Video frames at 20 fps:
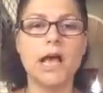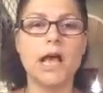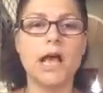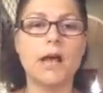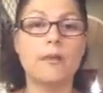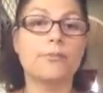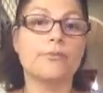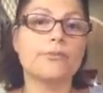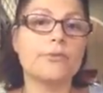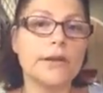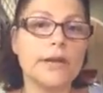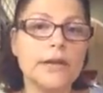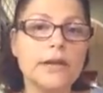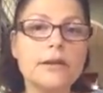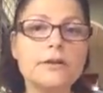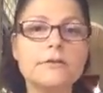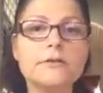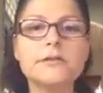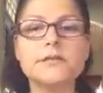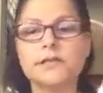
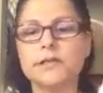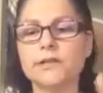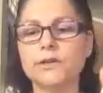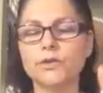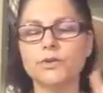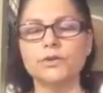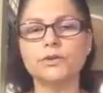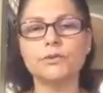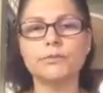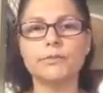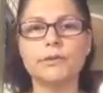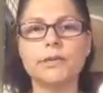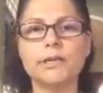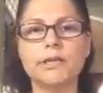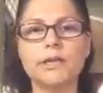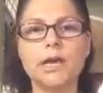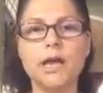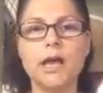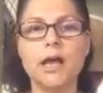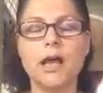prayers, it could
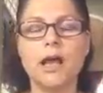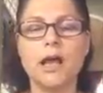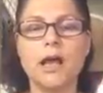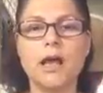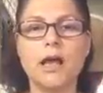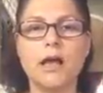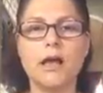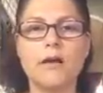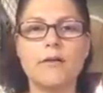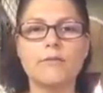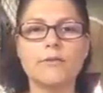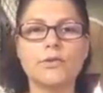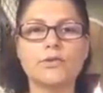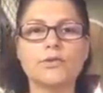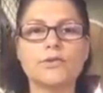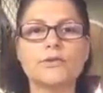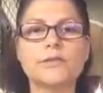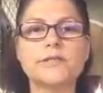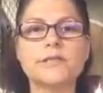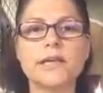be
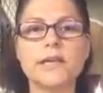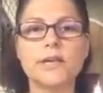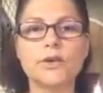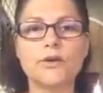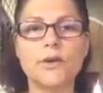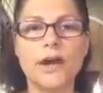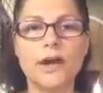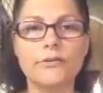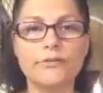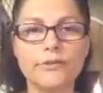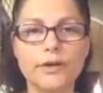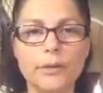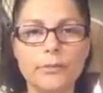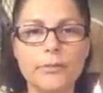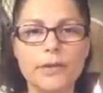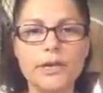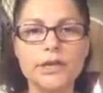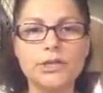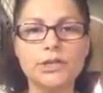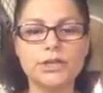saying your
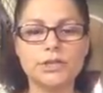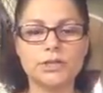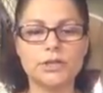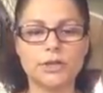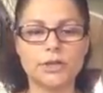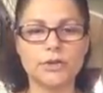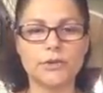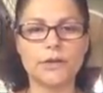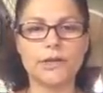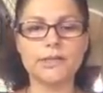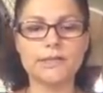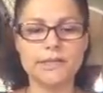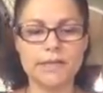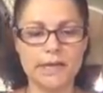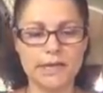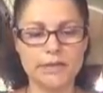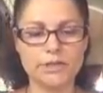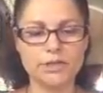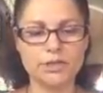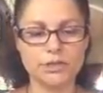affirmation, your
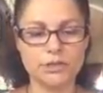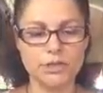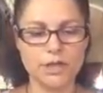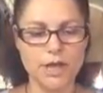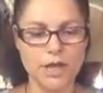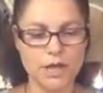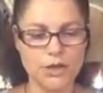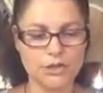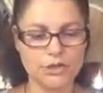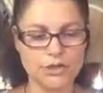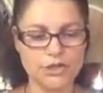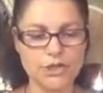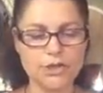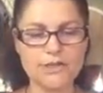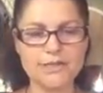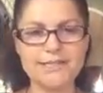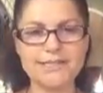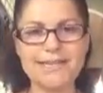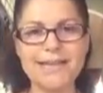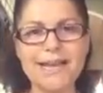intention.
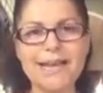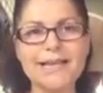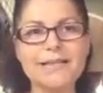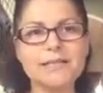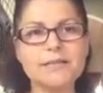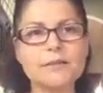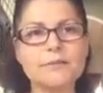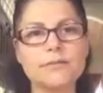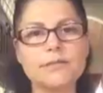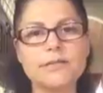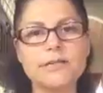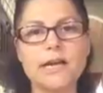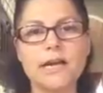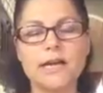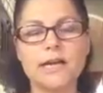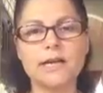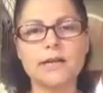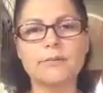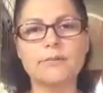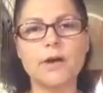Just take some
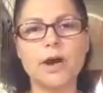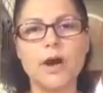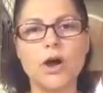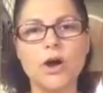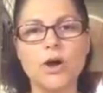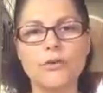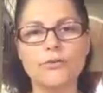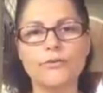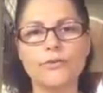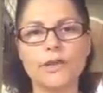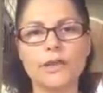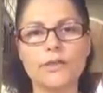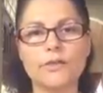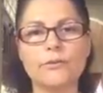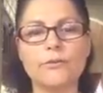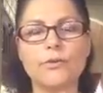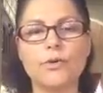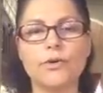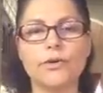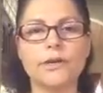time off in the
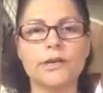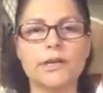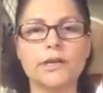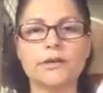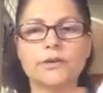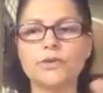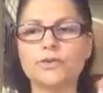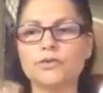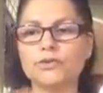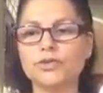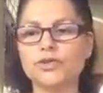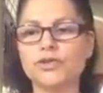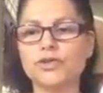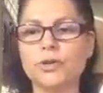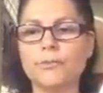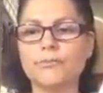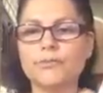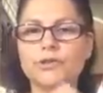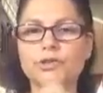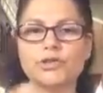morning. Don't
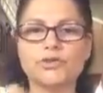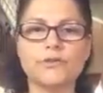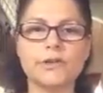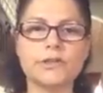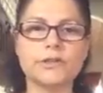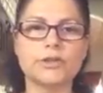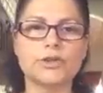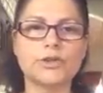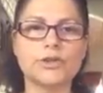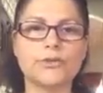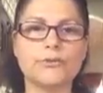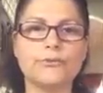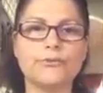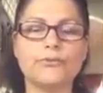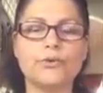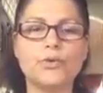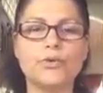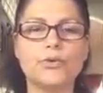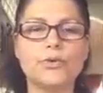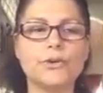jump straight on your
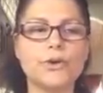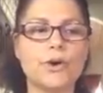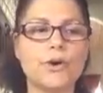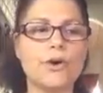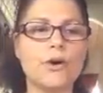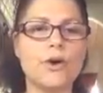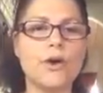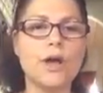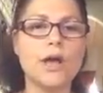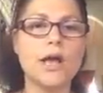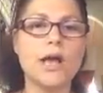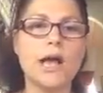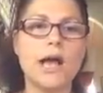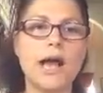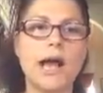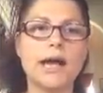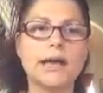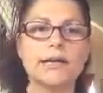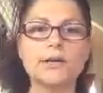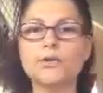phone. Or
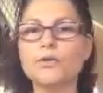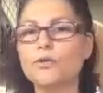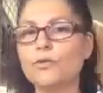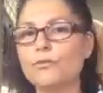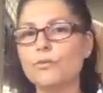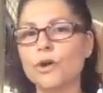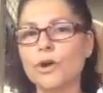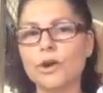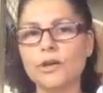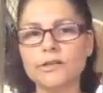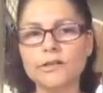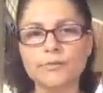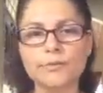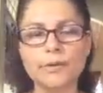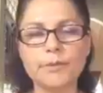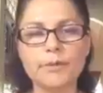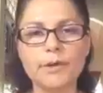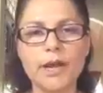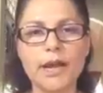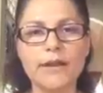I know a lot of
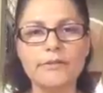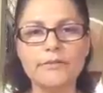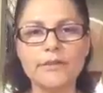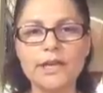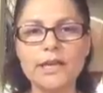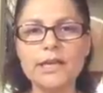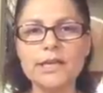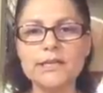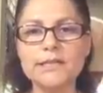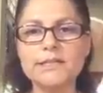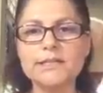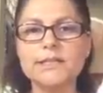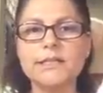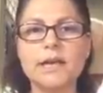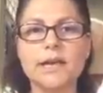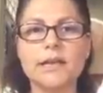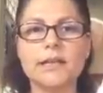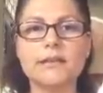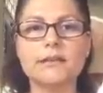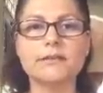people have kids
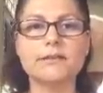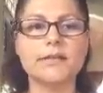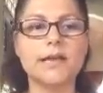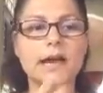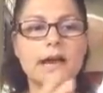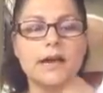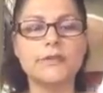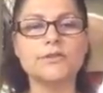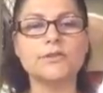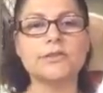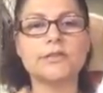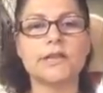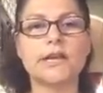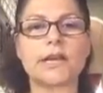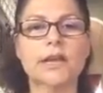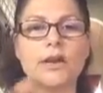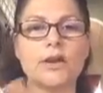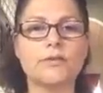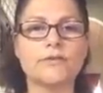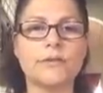and they have to take
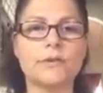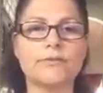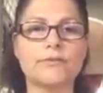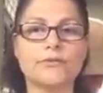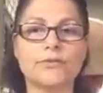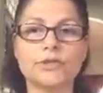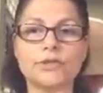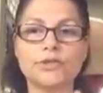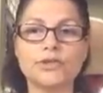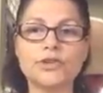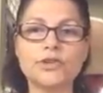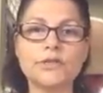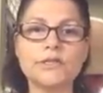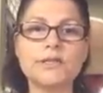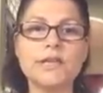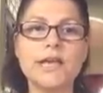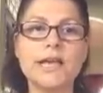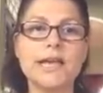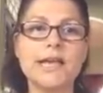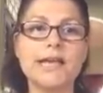care of them first. Just
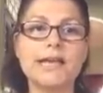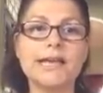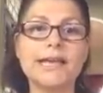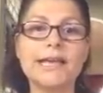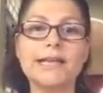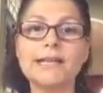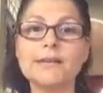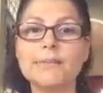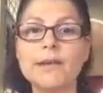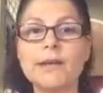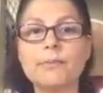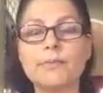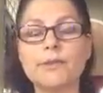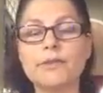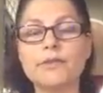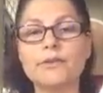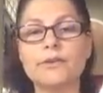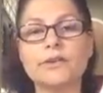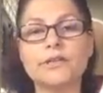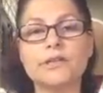
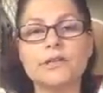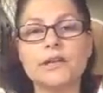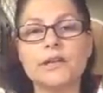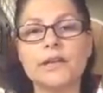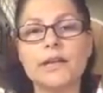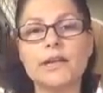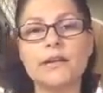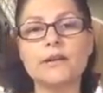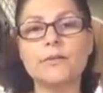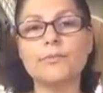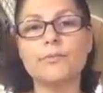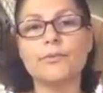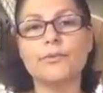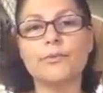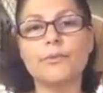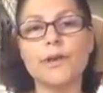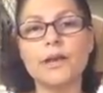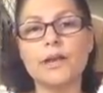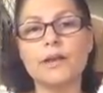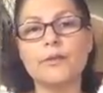
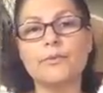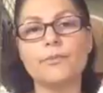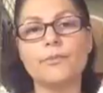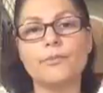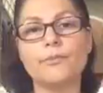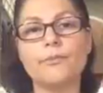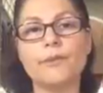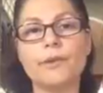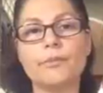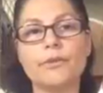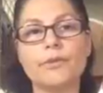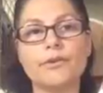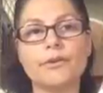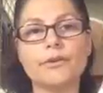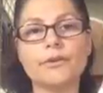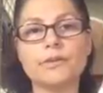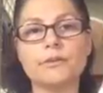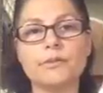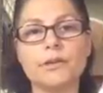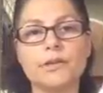wake up maybe
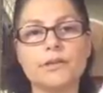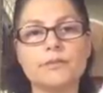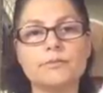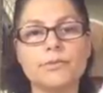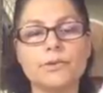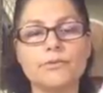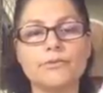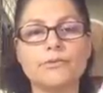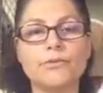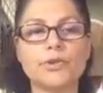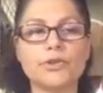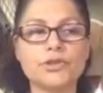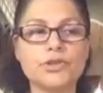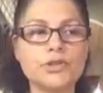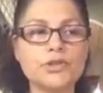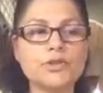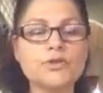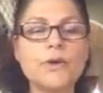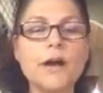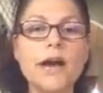30 minutes before,
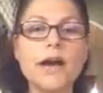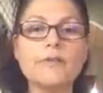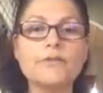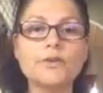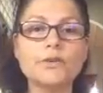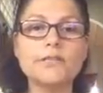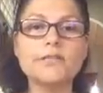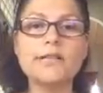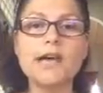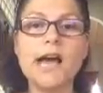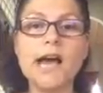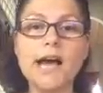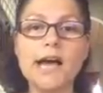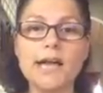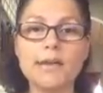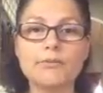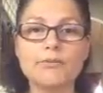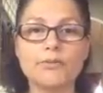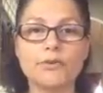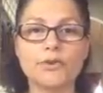just to have your
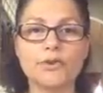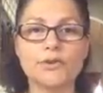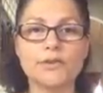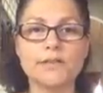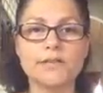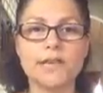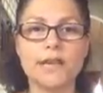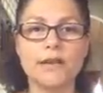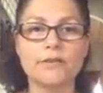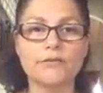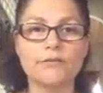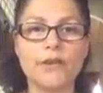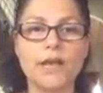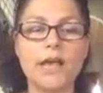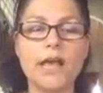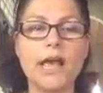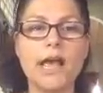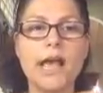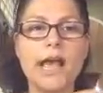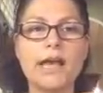time for yourself,
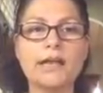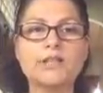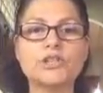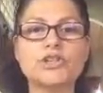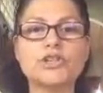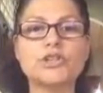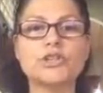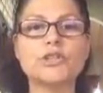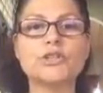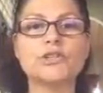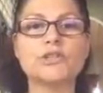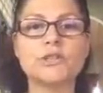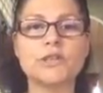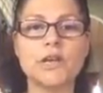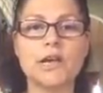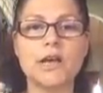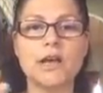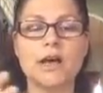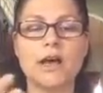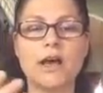and just
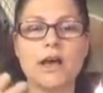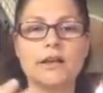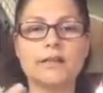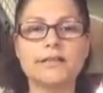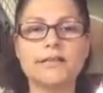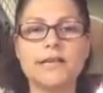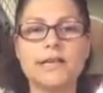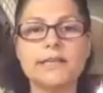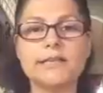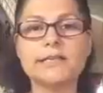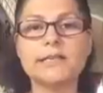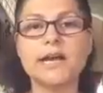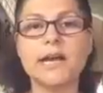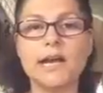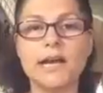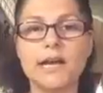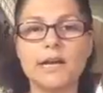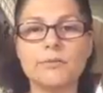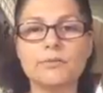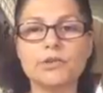take
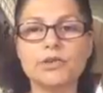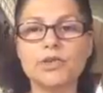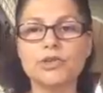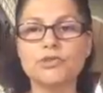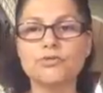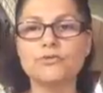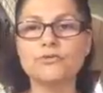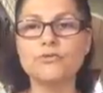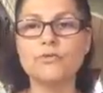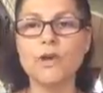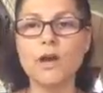time to